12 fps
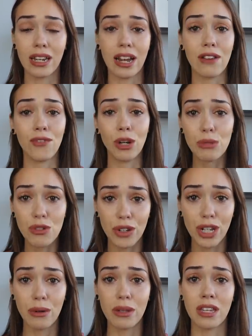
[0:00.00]
And I filmed a
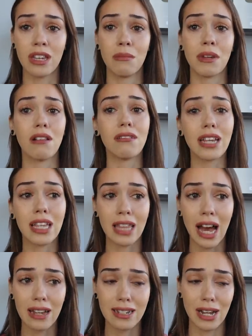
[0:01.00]
video with him, and I'll link
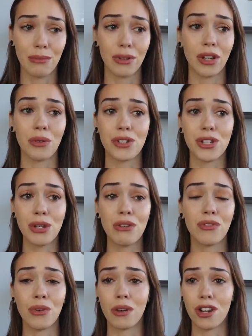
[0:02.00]
that down below
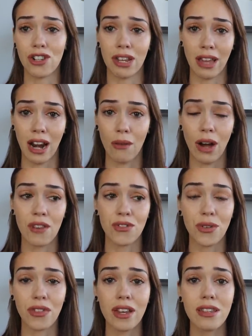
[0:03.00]
too if you want to check that out
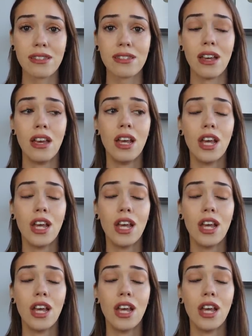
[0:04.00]
after this.